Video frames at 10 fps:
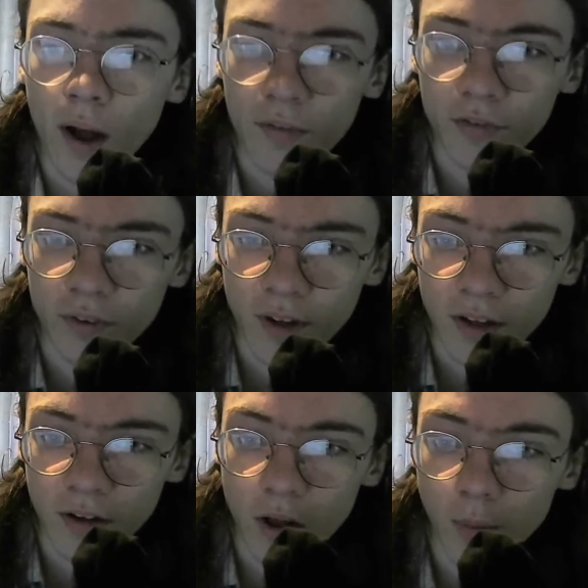I've seen
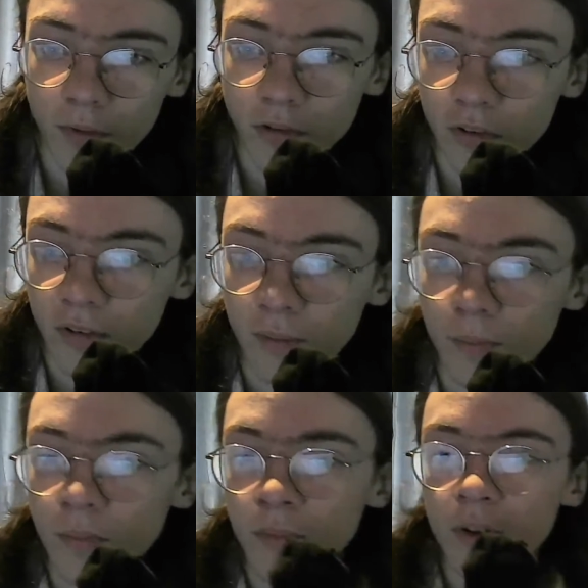a couple of just
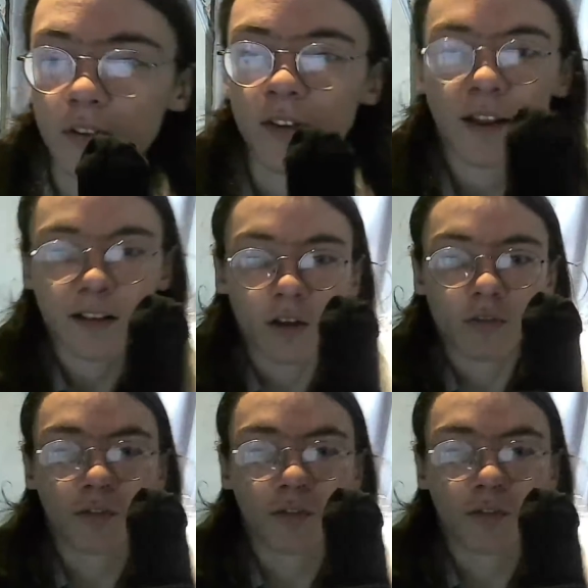standalone